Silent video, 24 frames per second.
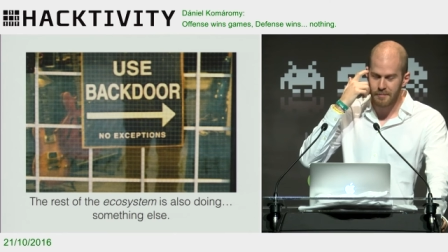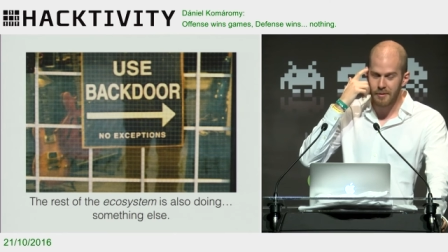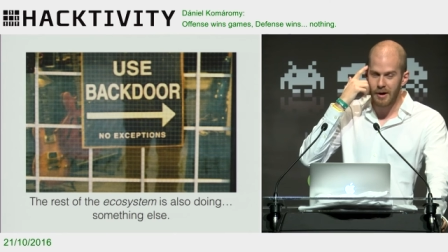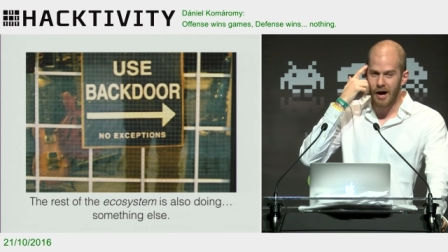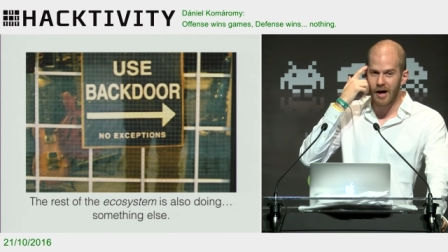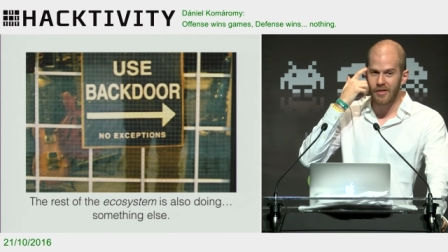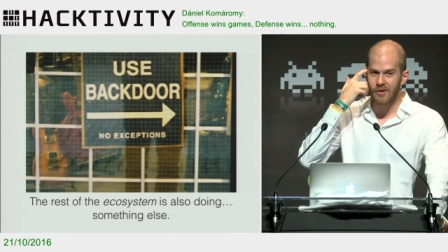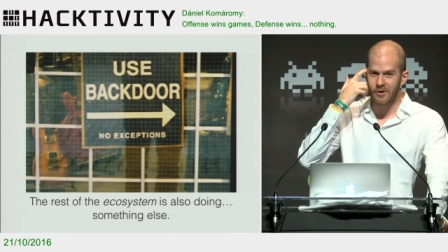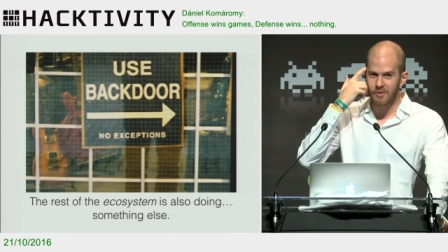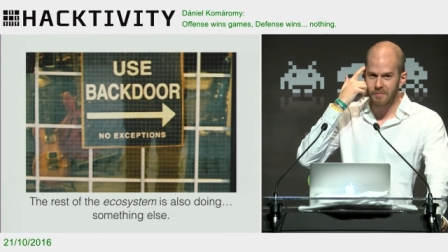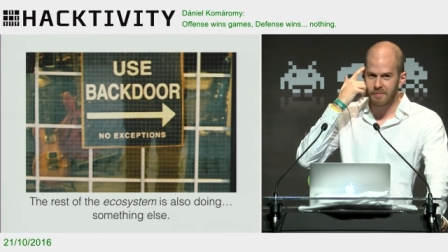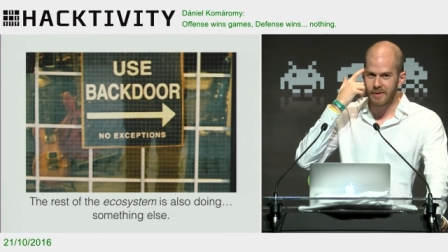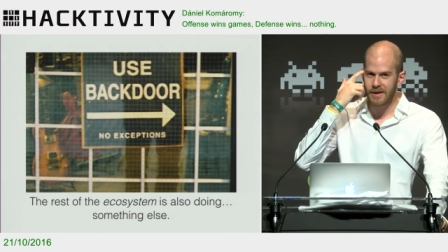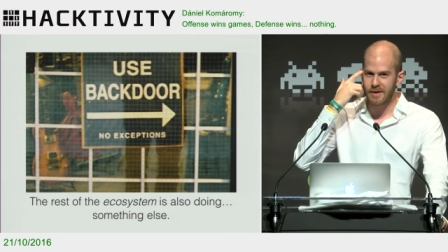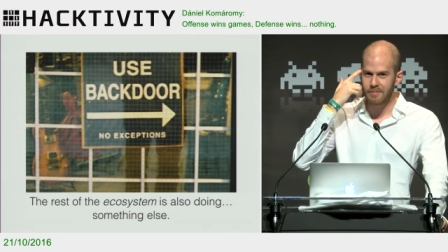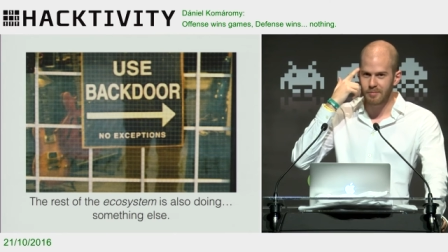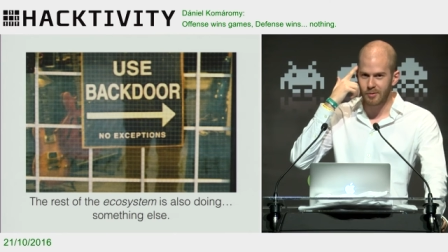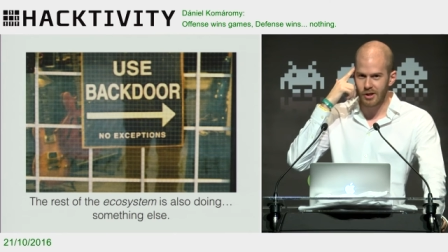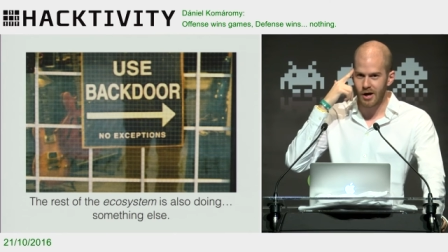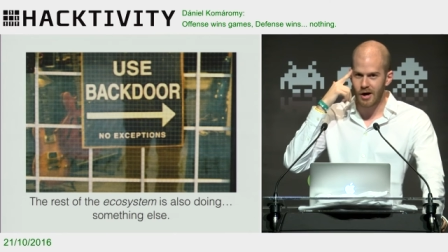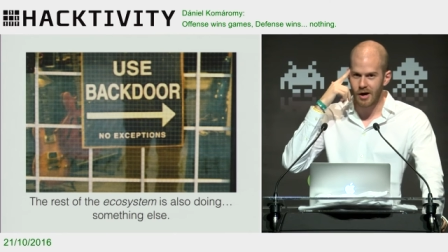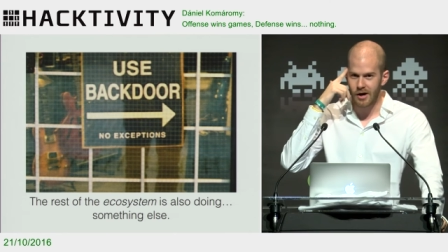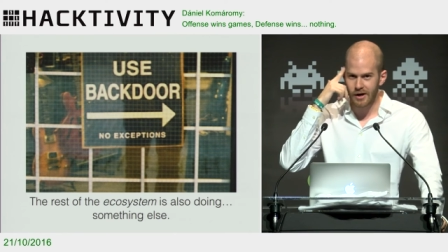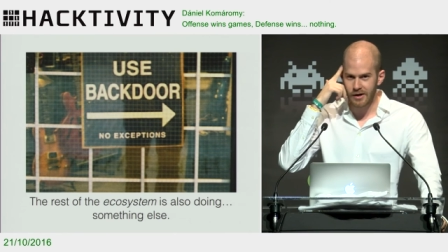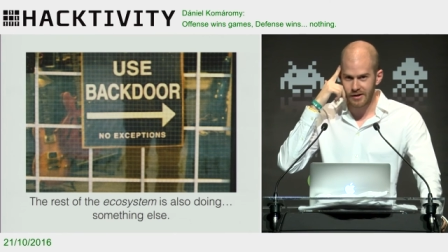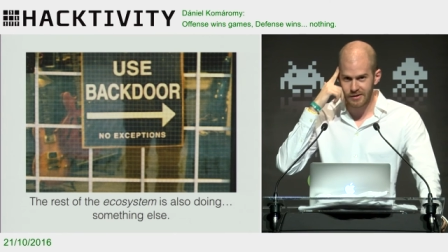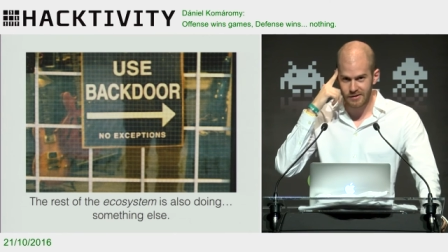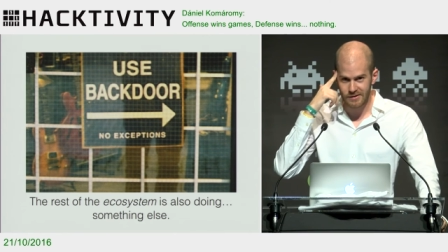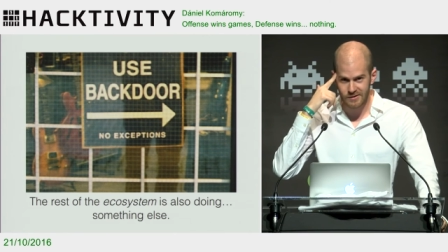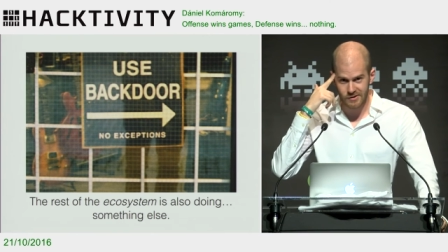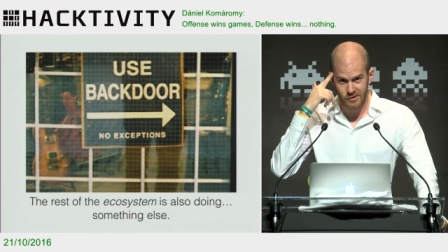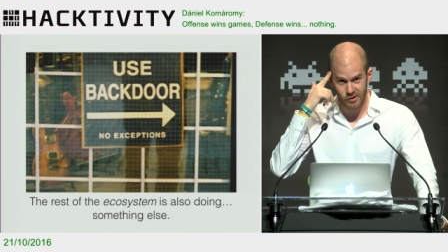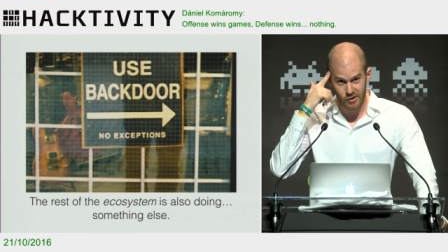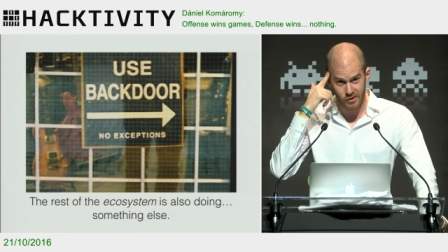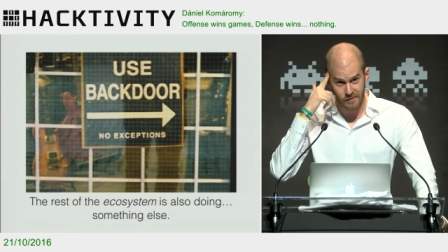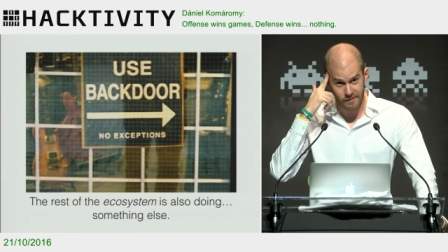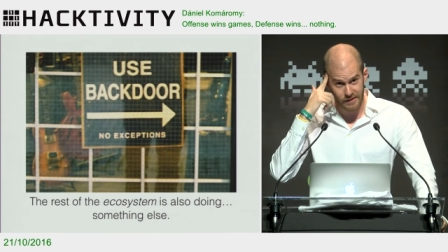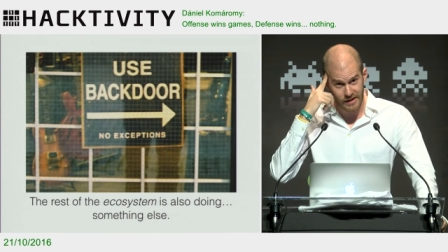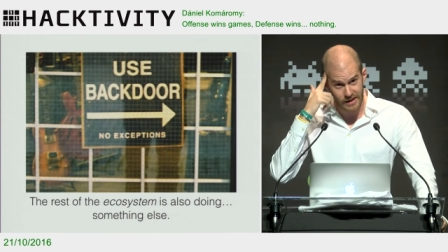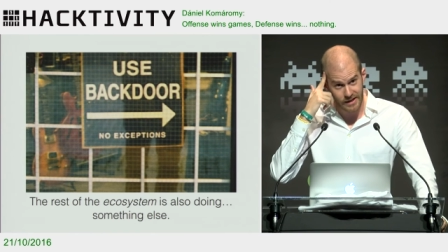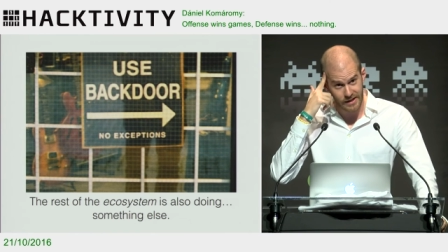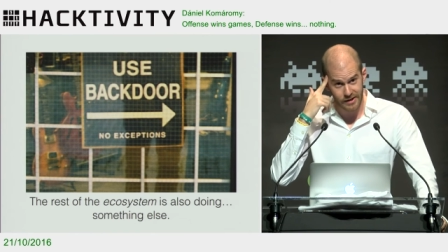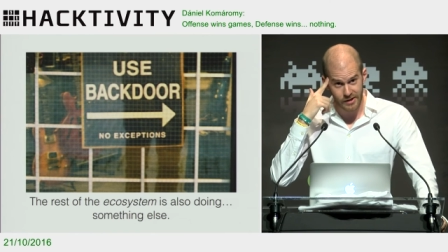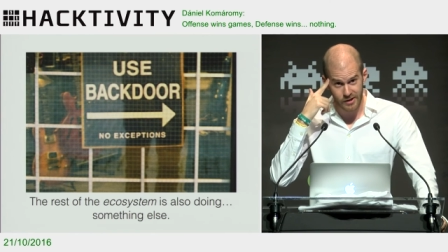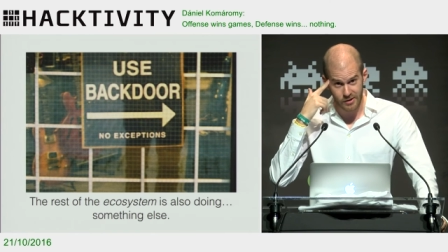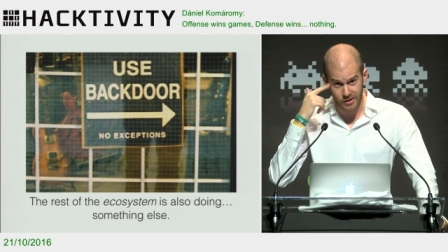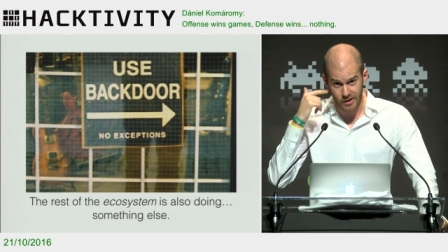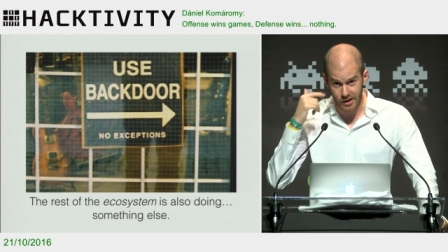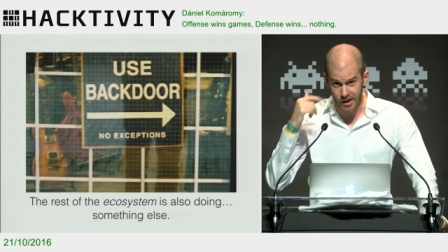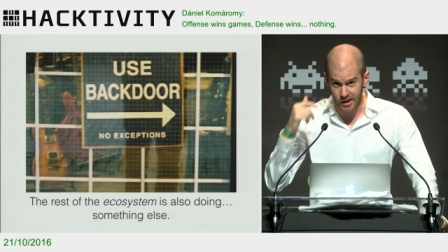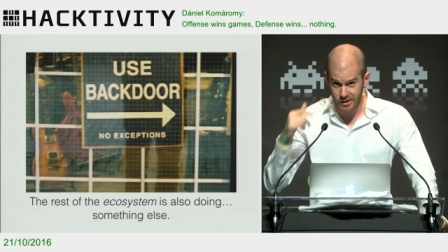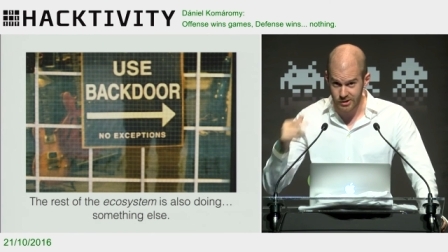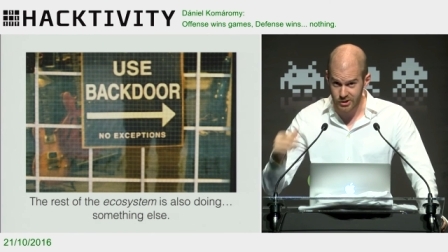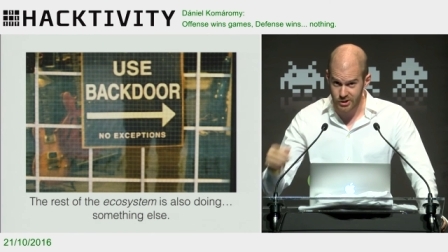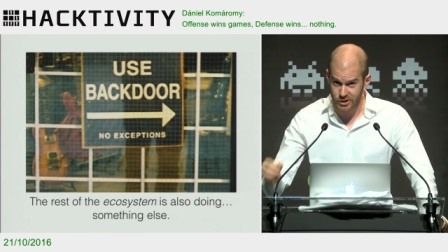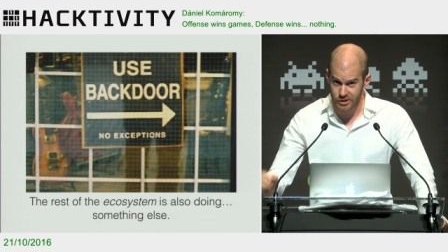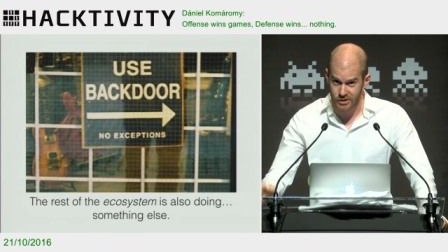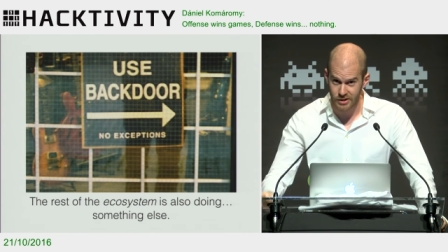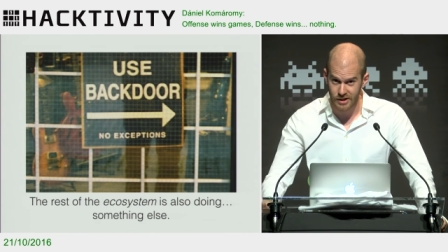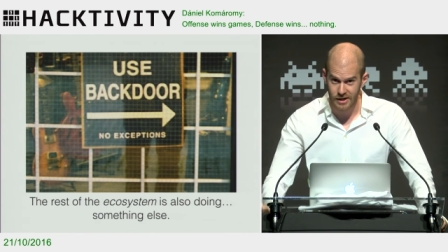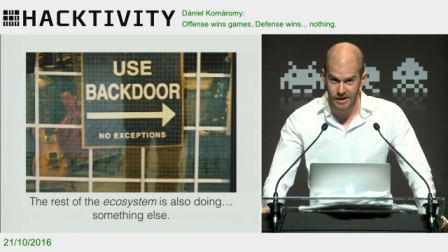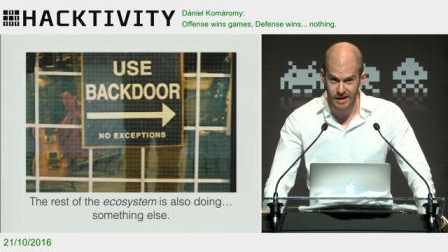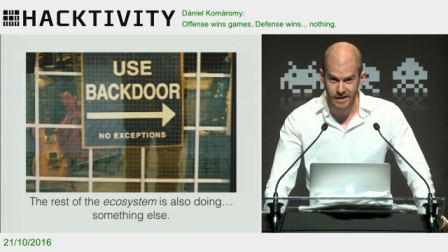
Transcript: other people are sort of eating your lunch,